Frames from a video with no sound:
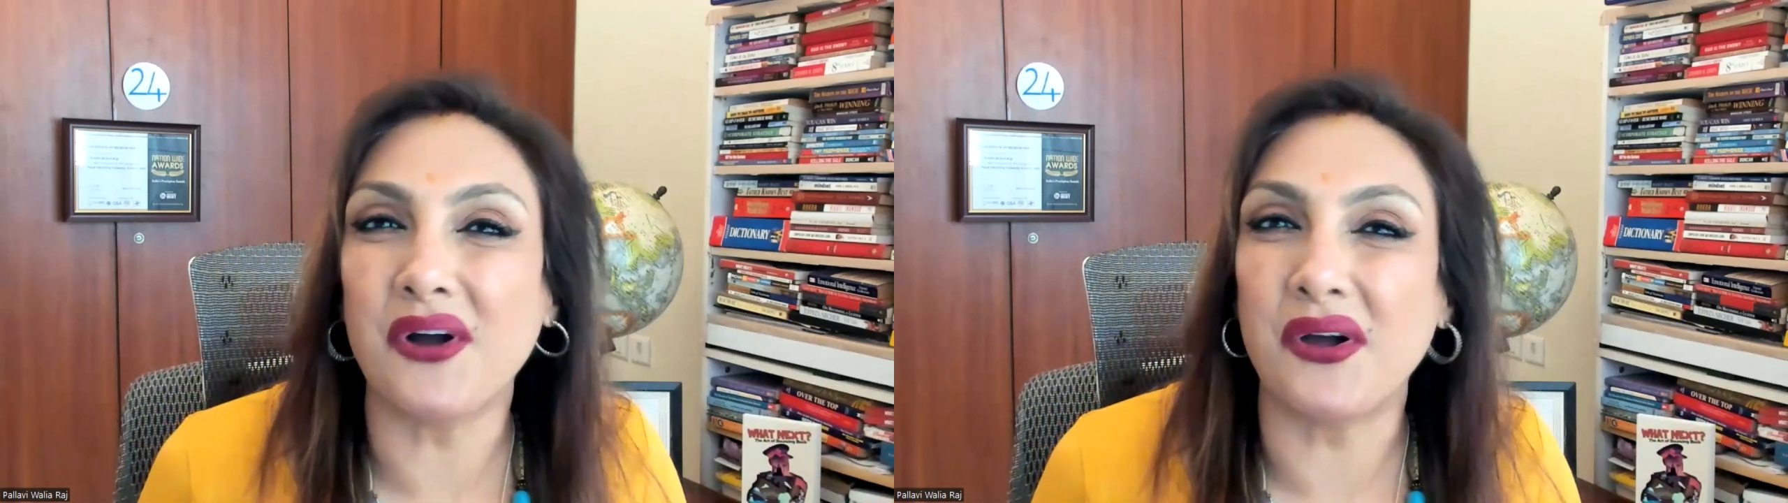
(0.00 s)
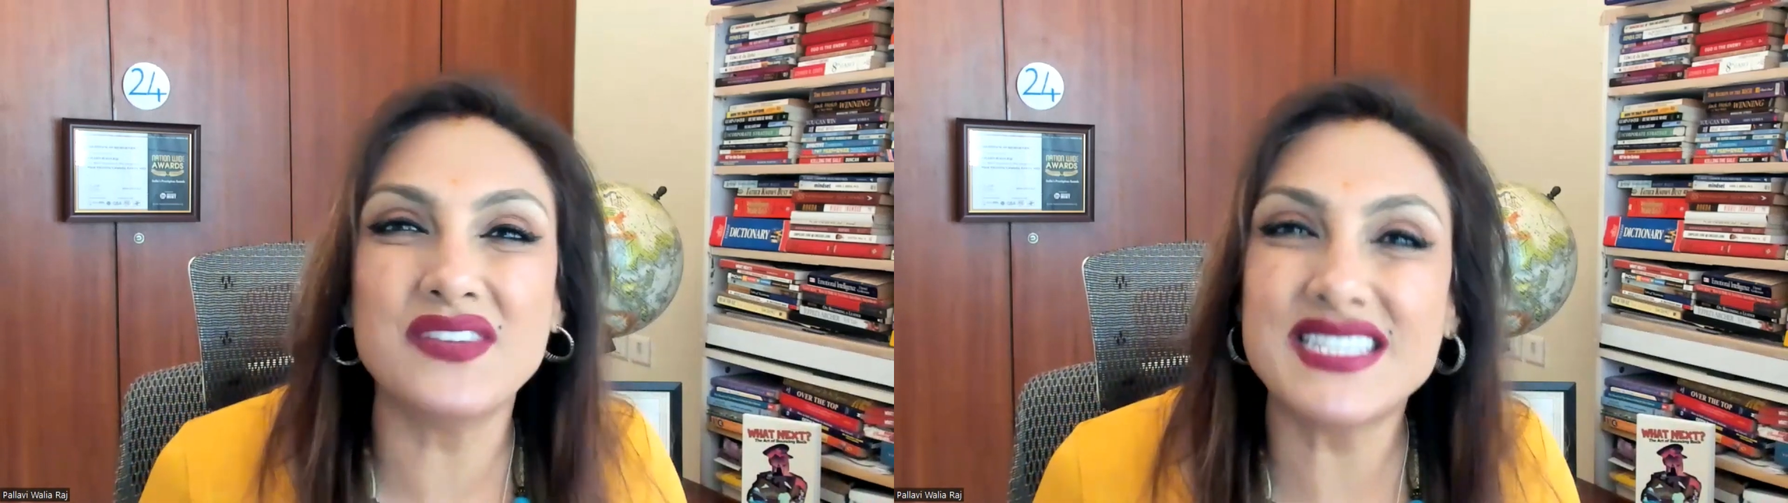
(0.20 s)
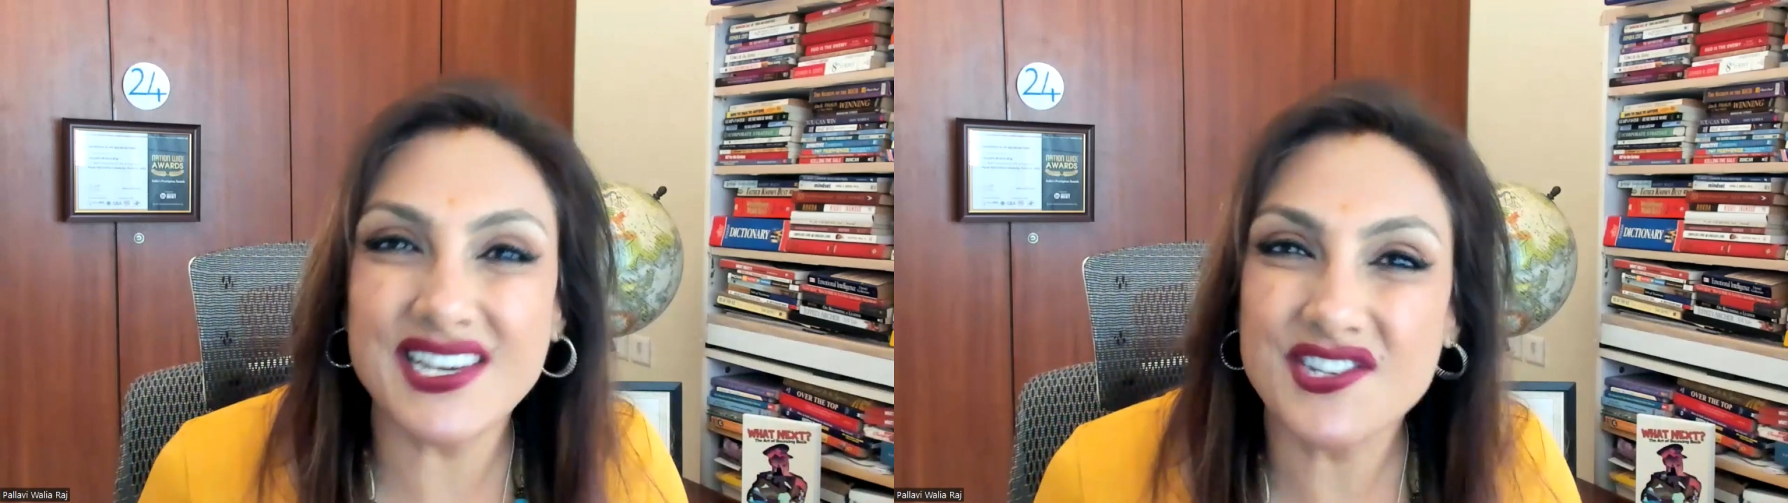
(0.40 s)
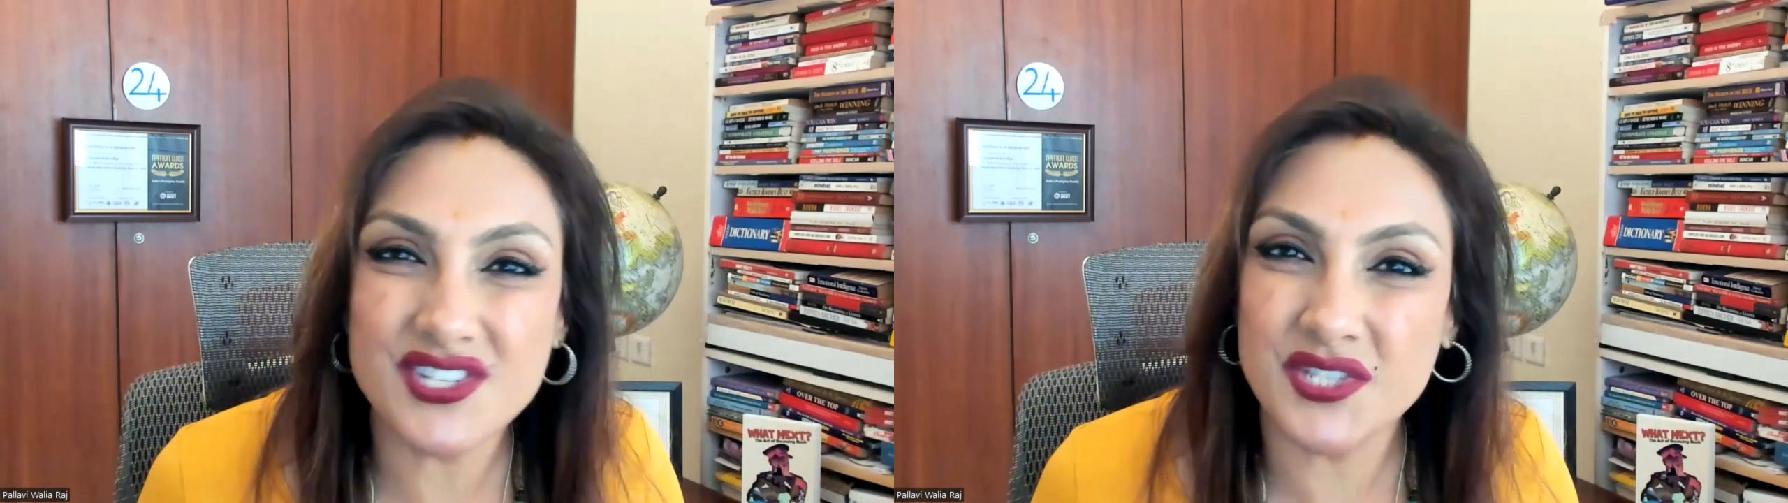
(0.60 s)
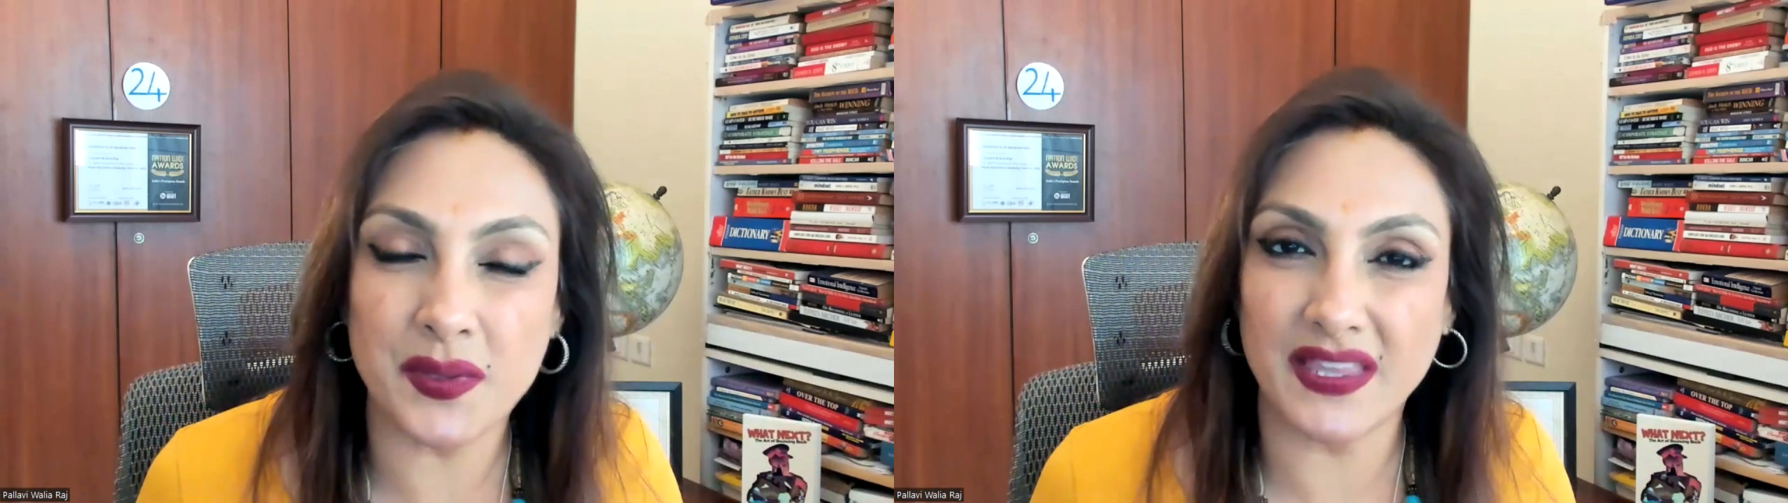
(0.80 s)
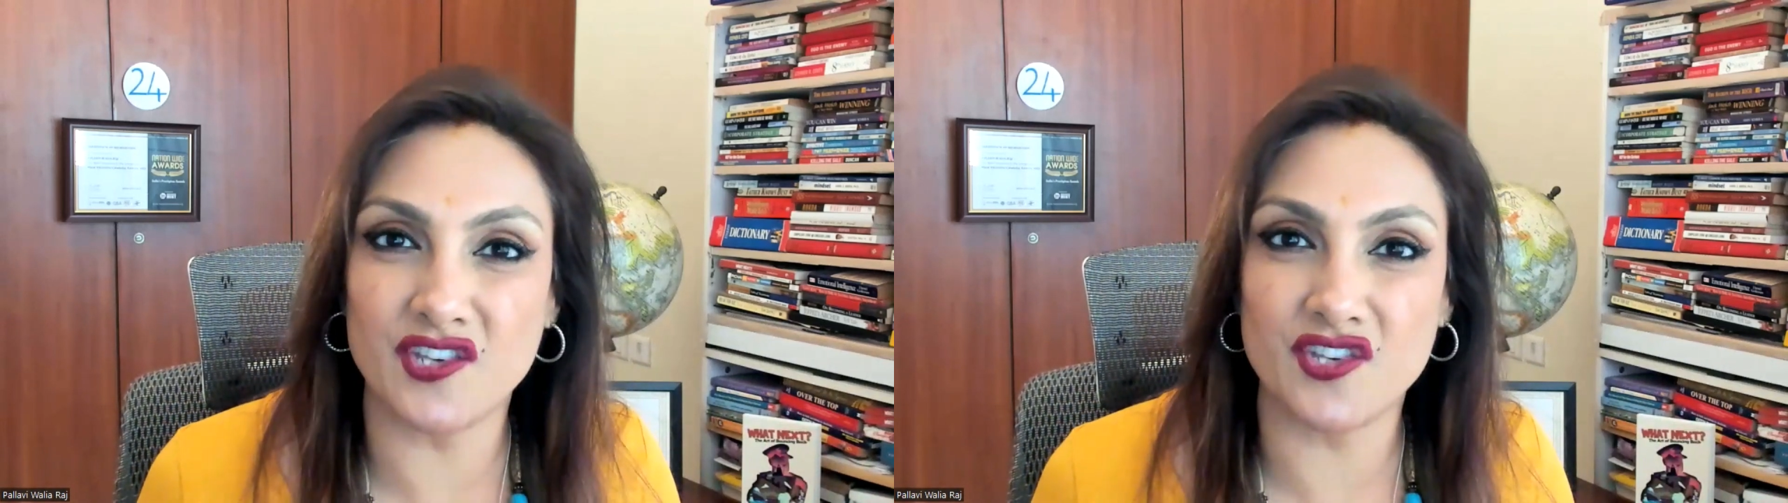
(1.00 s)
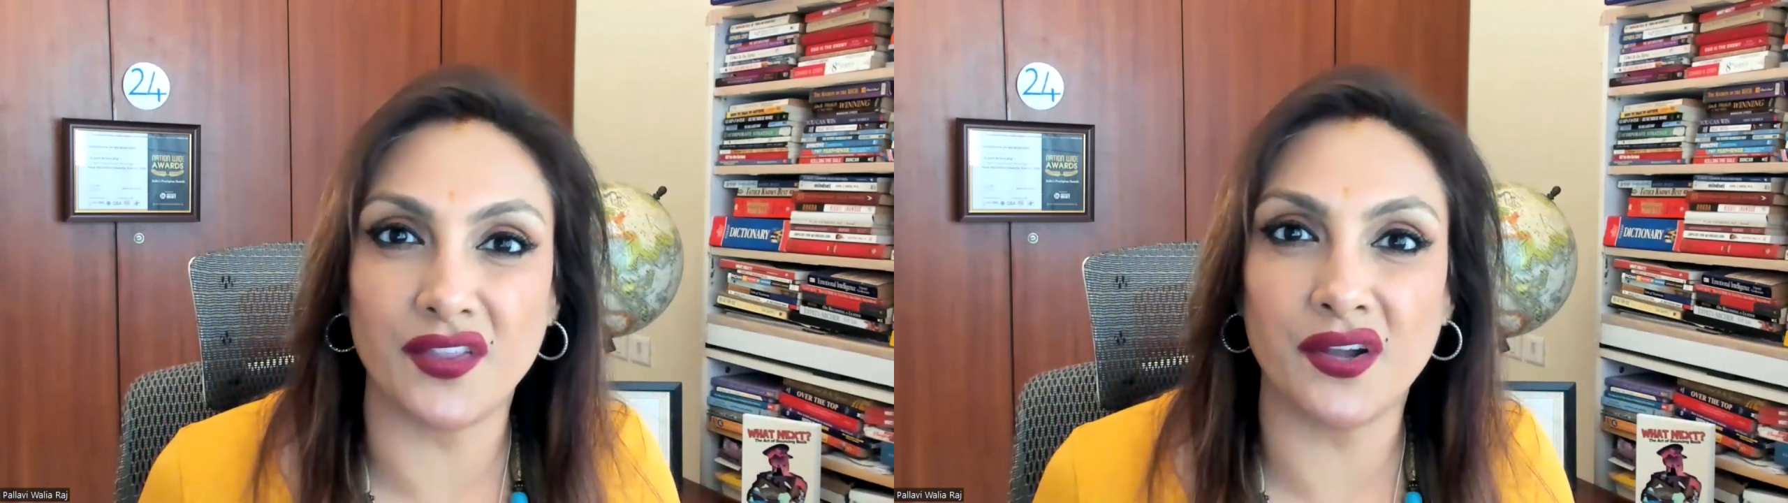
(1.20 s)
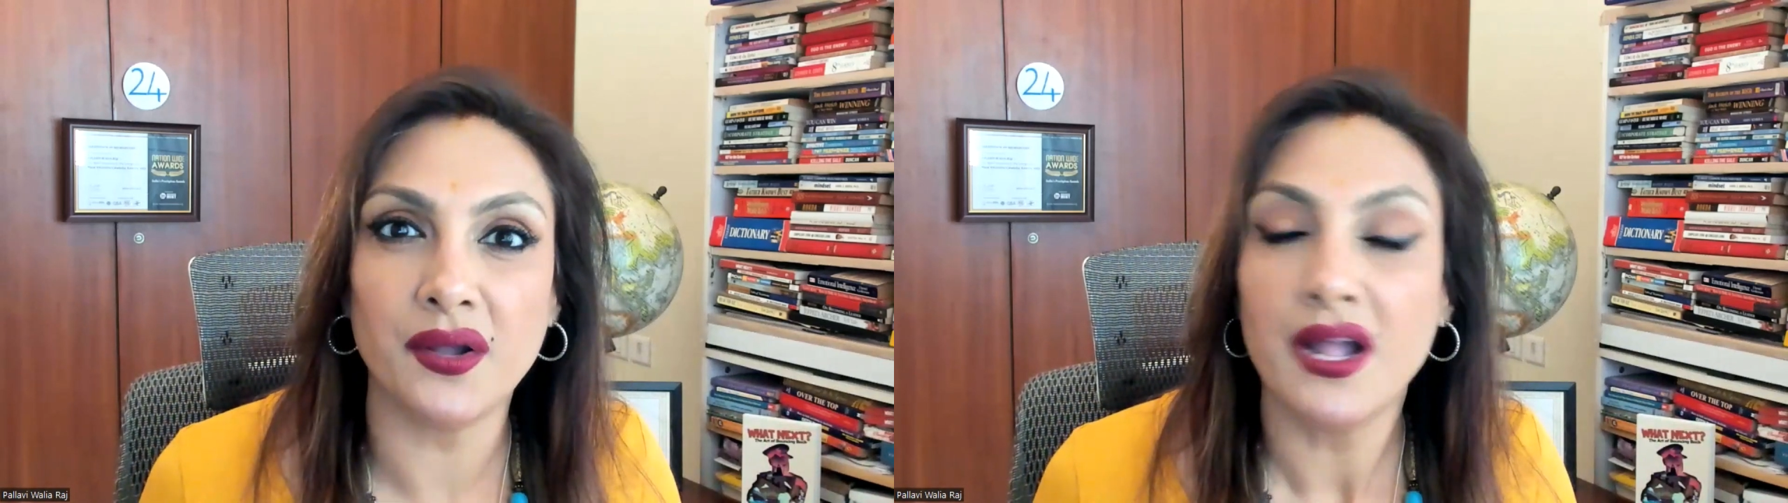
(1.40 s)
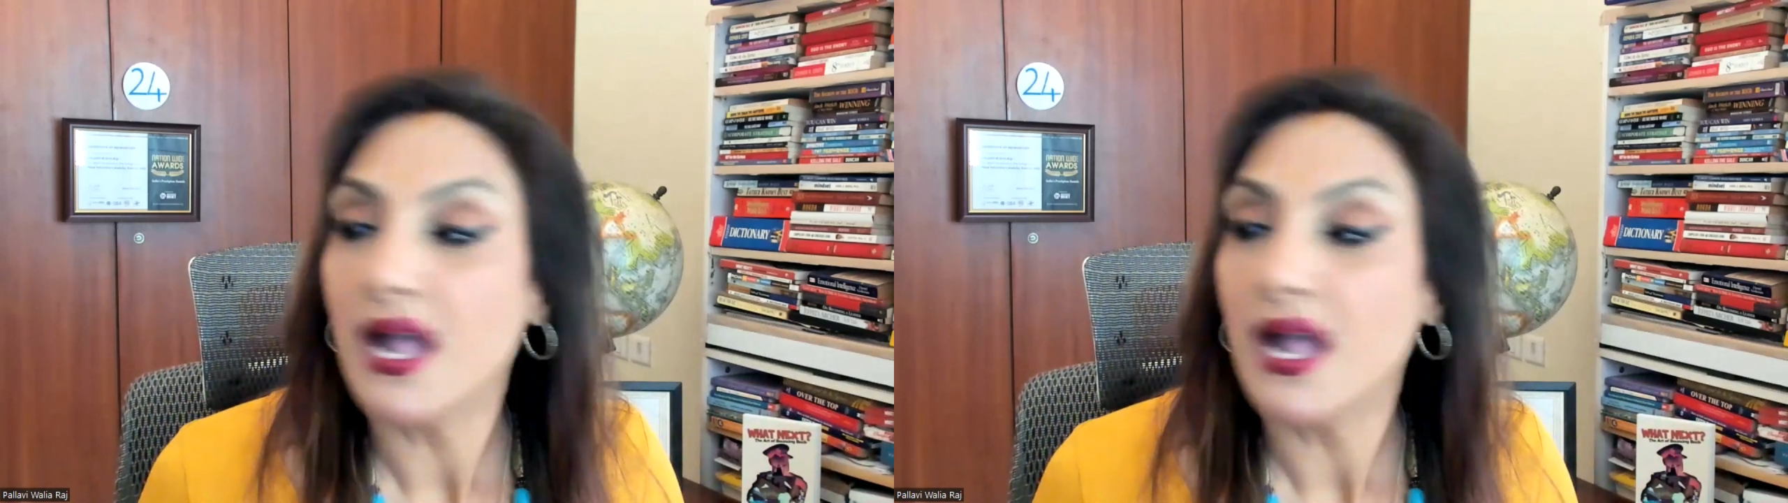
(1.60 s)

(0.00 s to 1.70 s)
conversations with each other.